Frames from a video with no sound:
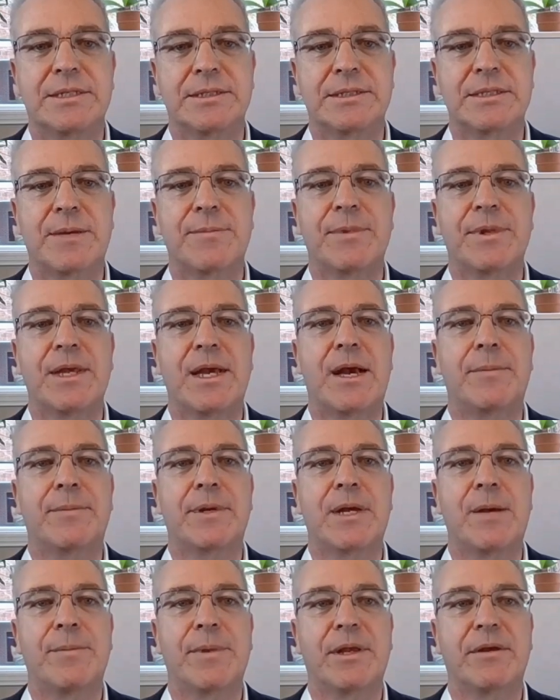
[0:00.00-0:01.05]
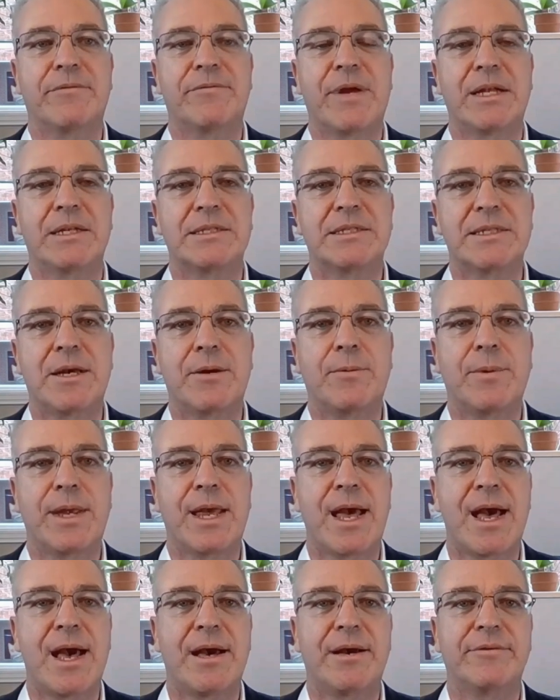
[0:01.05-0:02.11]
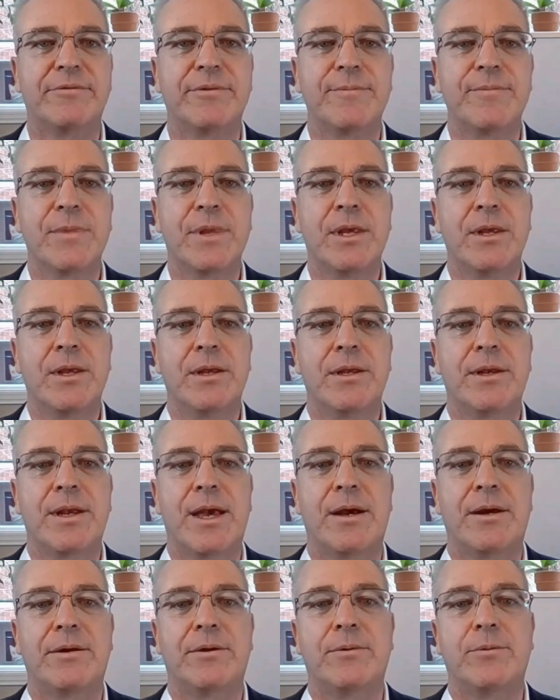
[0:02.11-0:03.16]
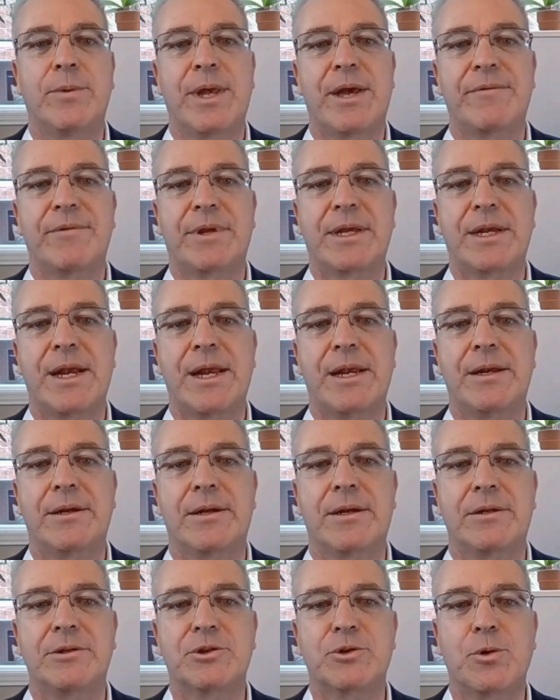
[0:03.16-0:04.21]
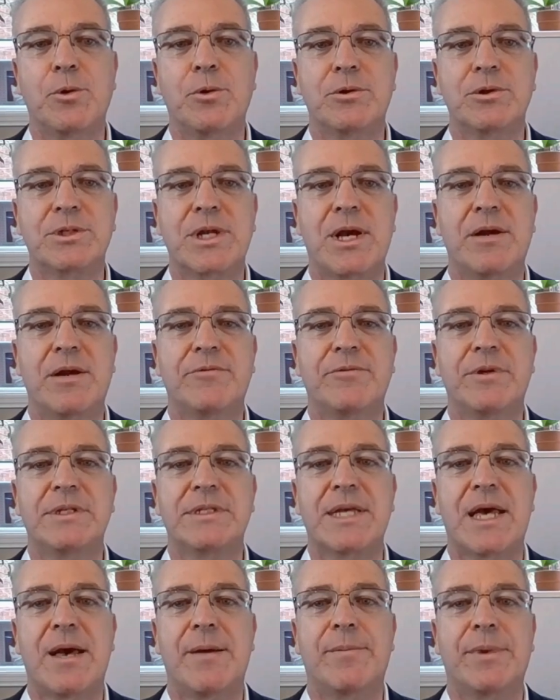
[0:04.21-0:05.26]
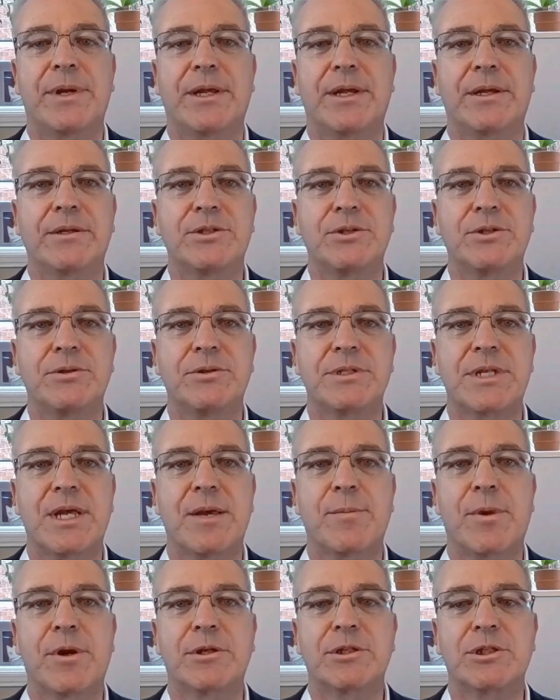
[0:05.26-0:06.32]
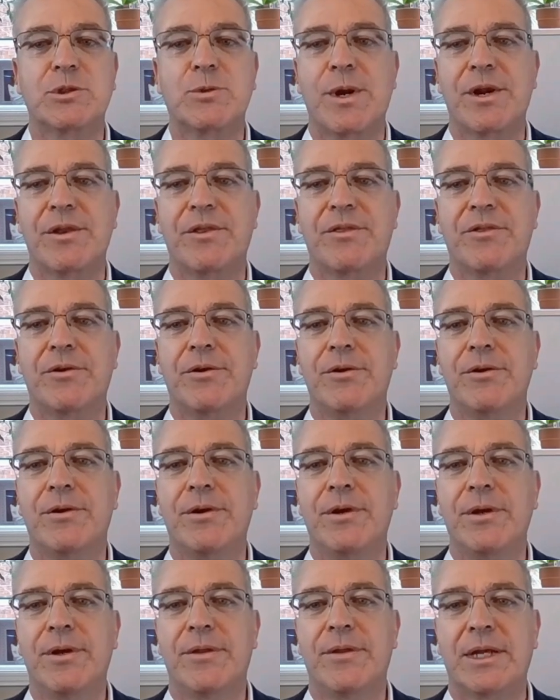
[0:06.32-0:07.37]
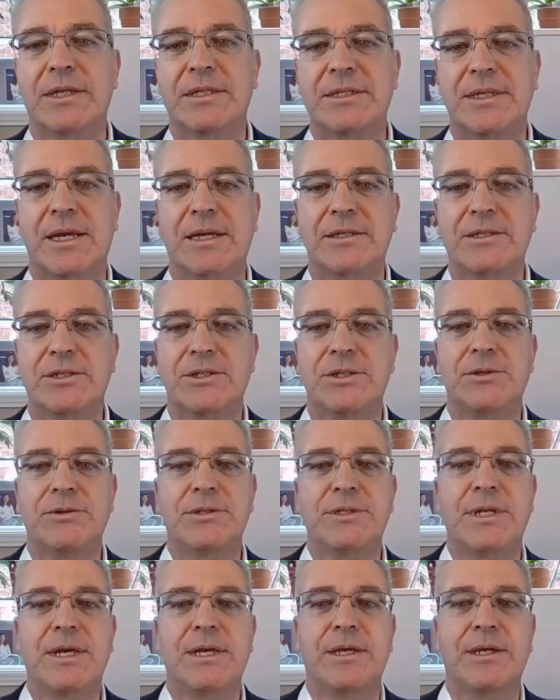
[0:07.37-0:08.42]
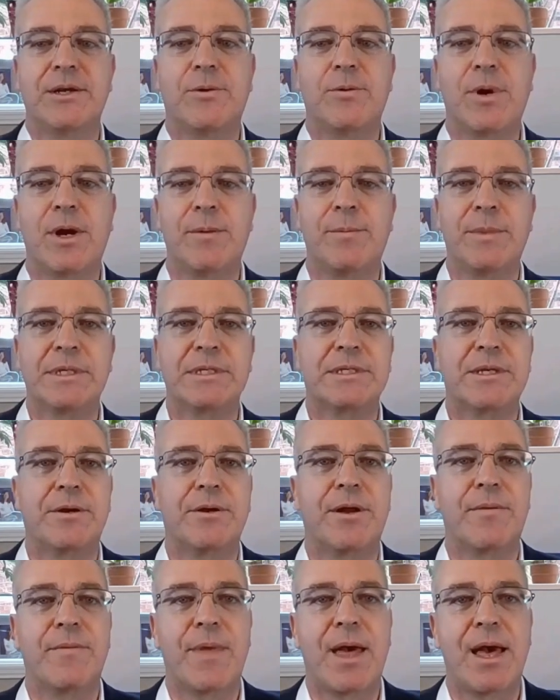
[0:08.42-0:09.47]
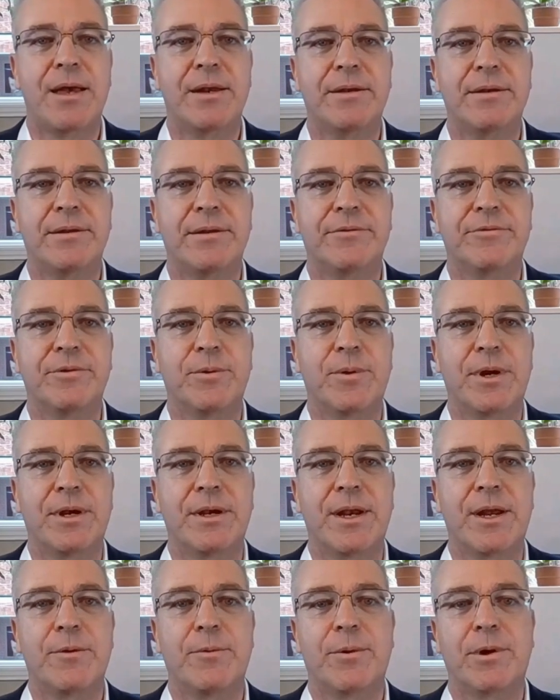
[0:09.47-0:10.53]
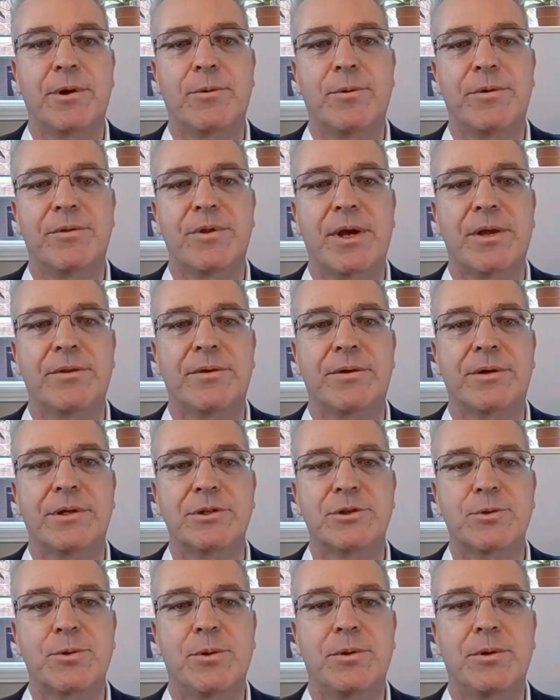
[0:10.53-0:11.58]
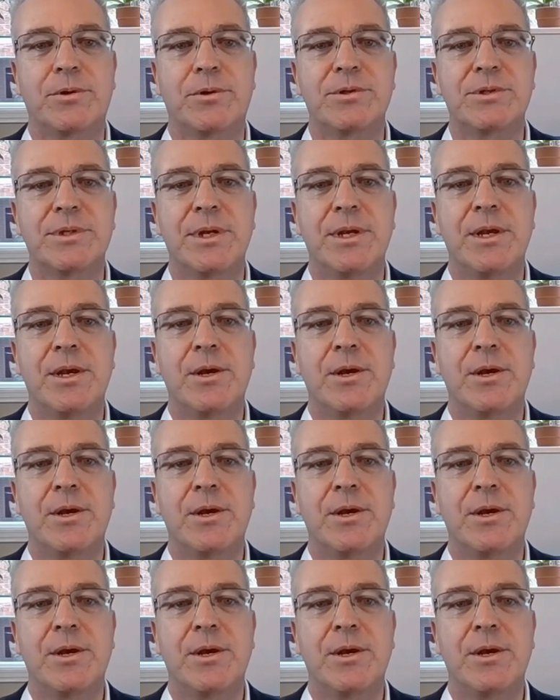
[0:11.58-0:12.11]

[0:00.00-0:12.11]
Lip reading: to some of the upcoming events that we have. Now, we have the Canadian Controllers Conference happening Tuesday, March 23rd. That's next Tuesday. You don't want to miss out on that if you want to network with other controllers.